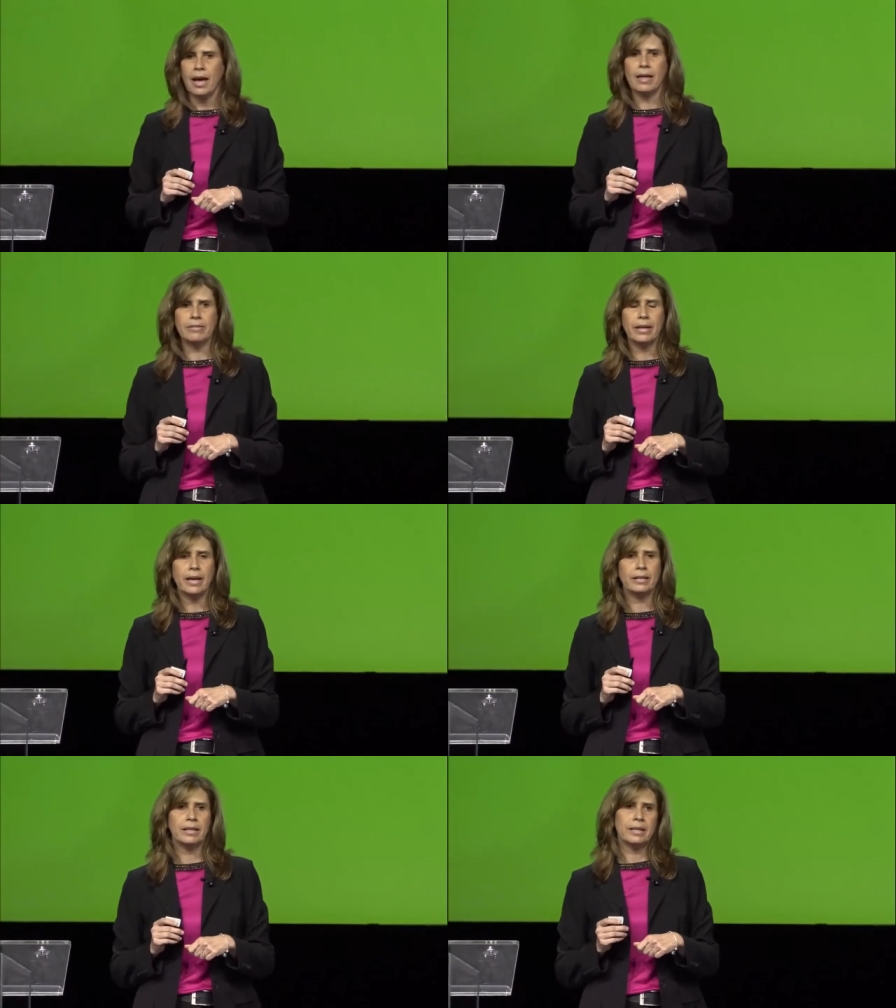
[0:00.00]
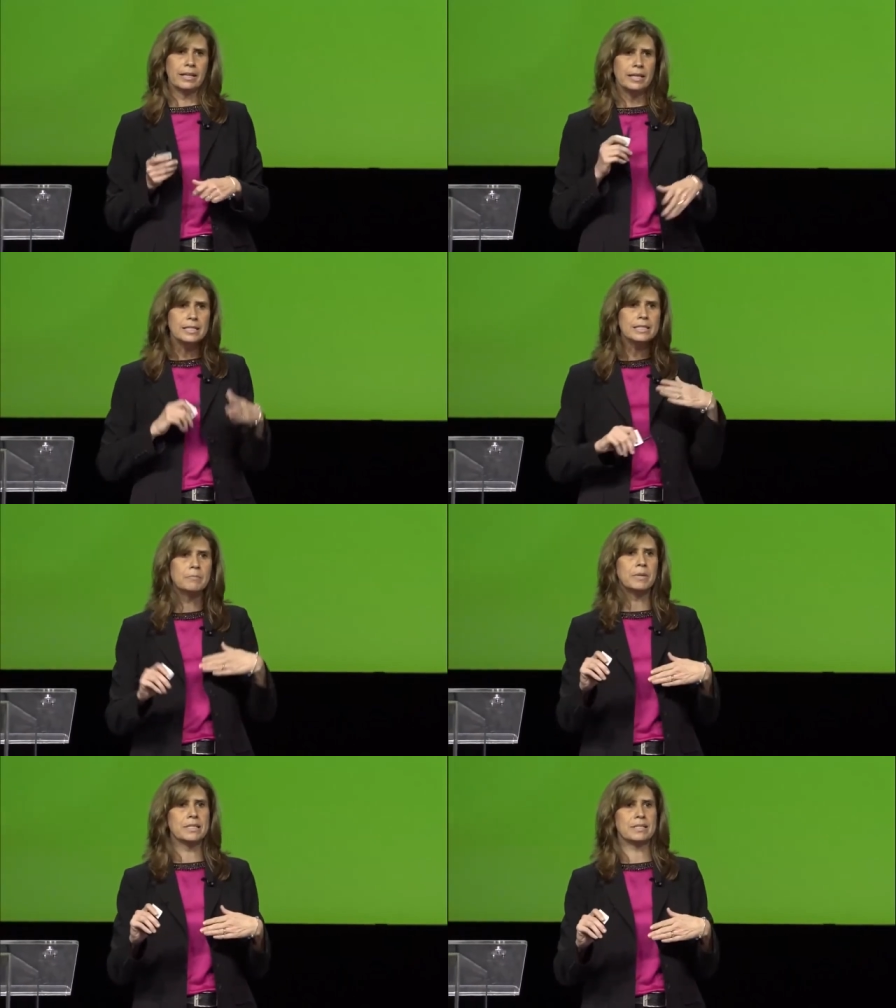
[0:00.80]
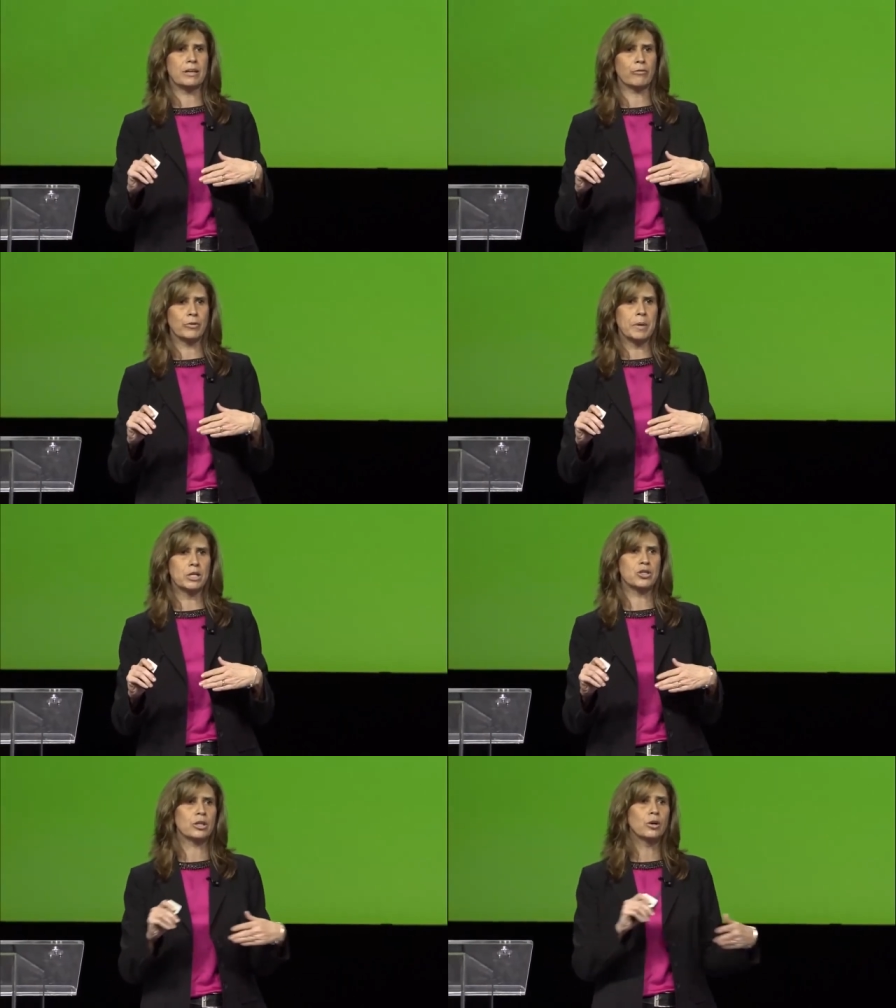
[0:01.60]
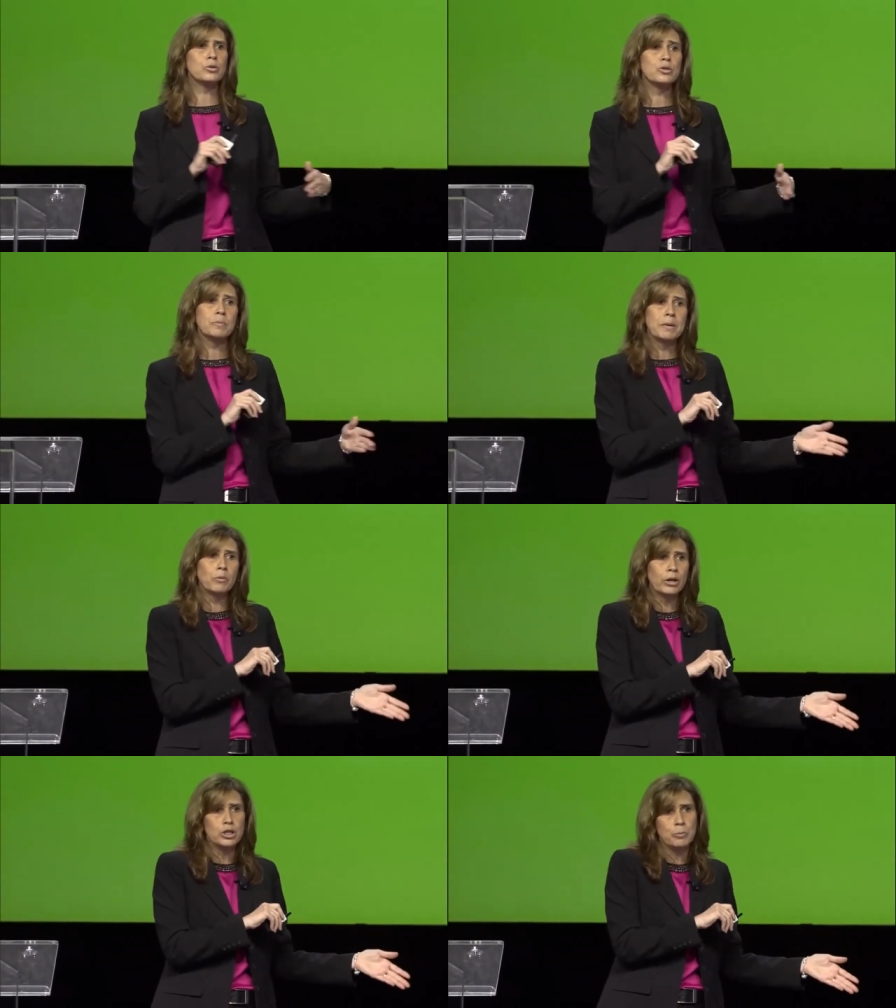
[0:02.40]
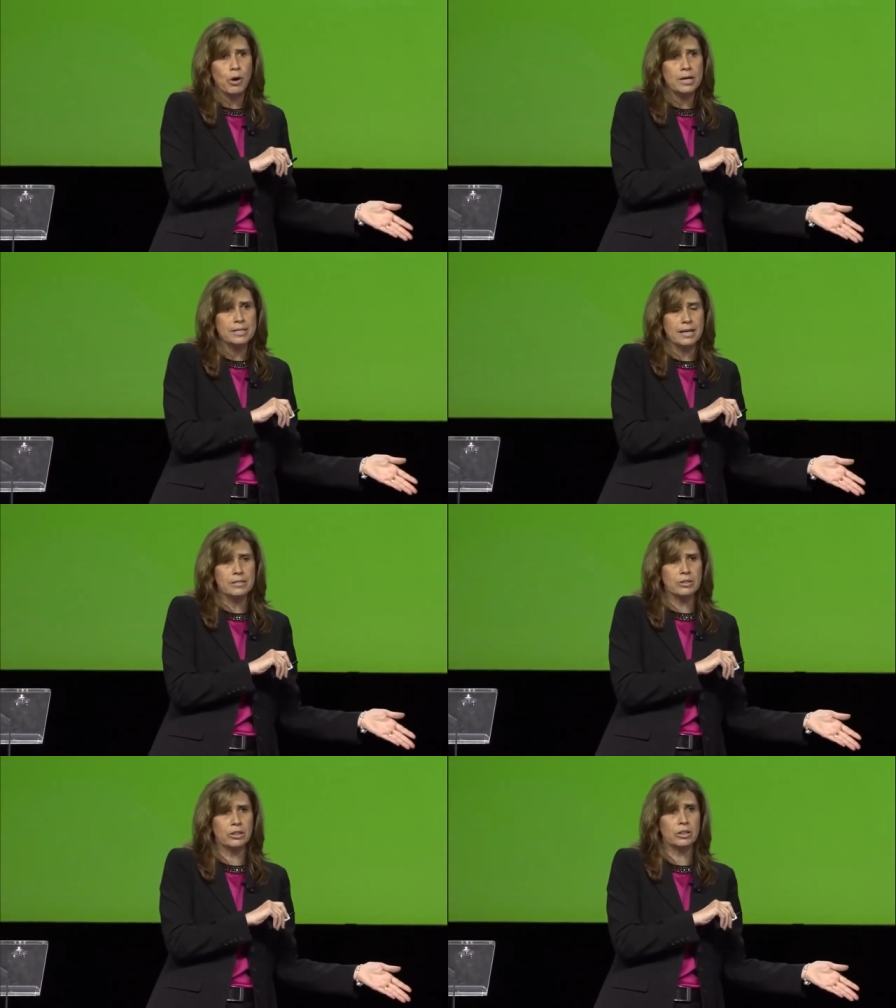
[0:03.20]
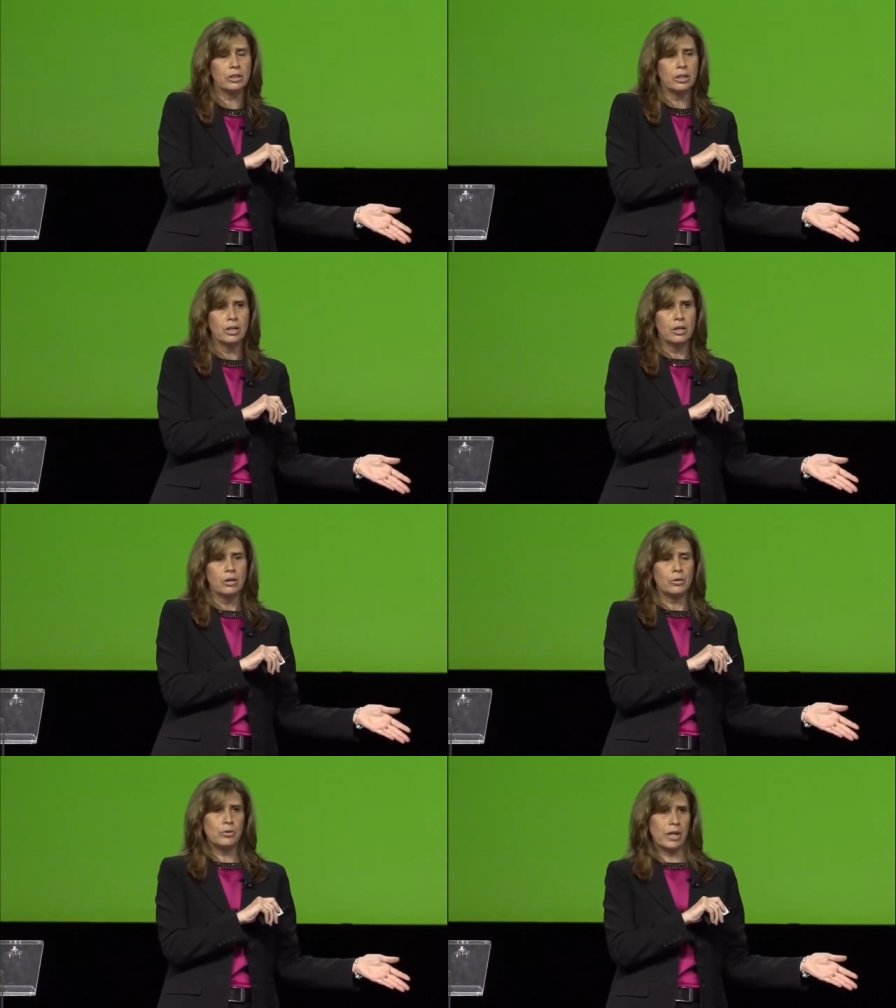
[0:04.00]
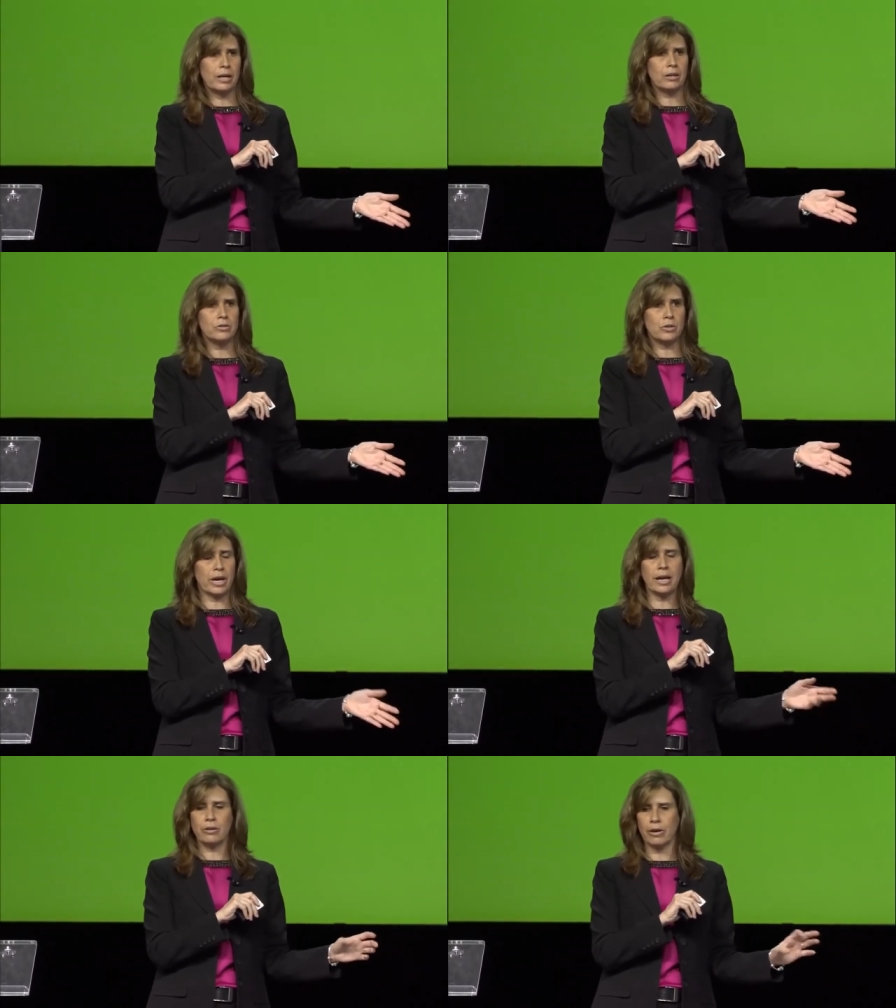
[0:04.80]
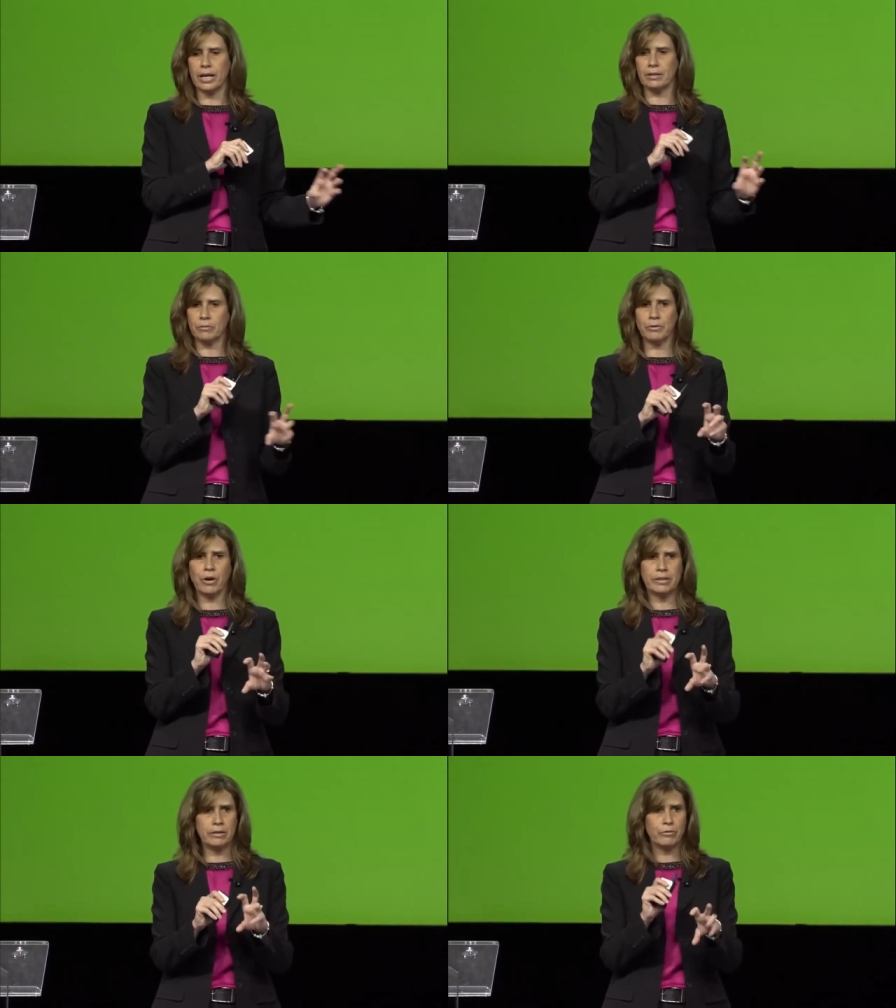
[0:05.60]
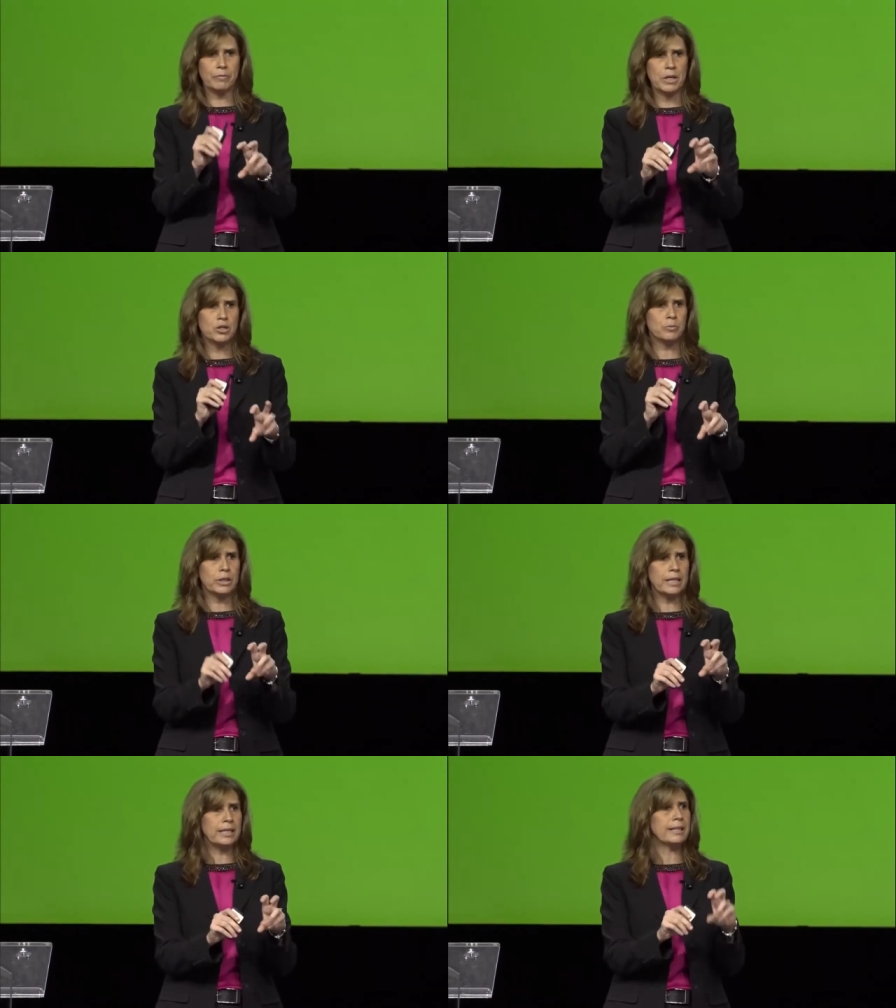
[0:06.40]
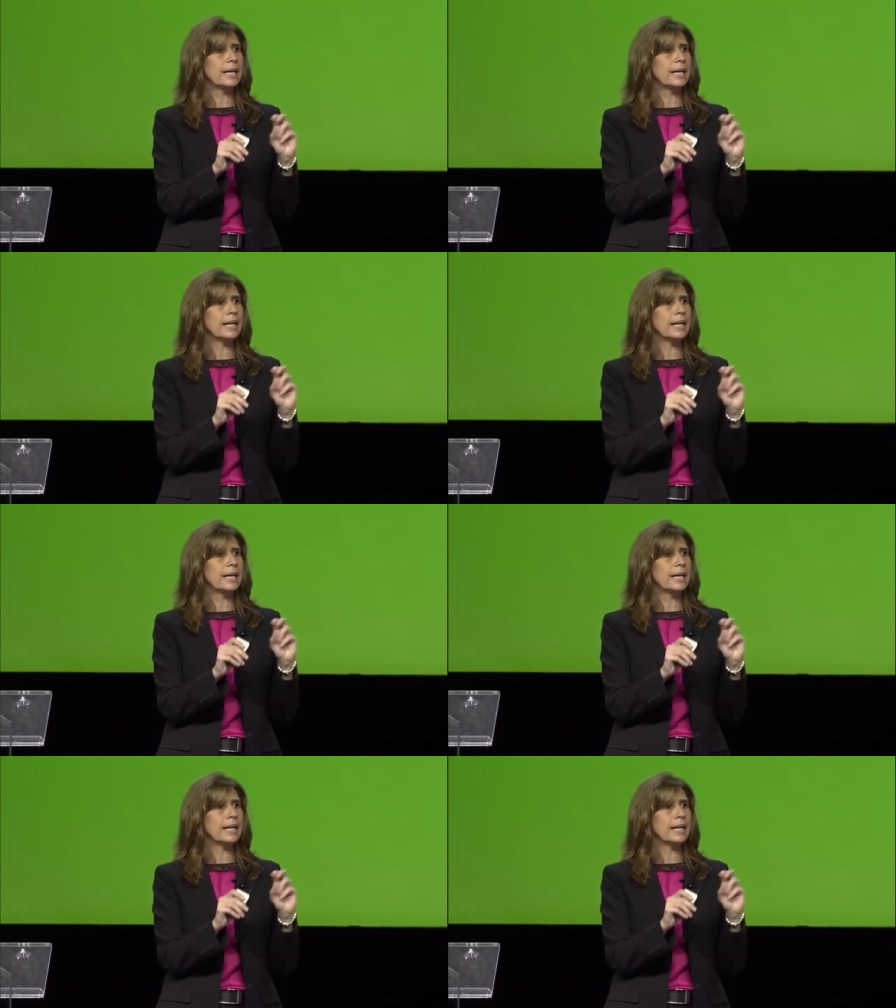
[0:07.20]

And then he submits the information, goes to my mortgage processor, who then goes, okay, great, we've got the information we need.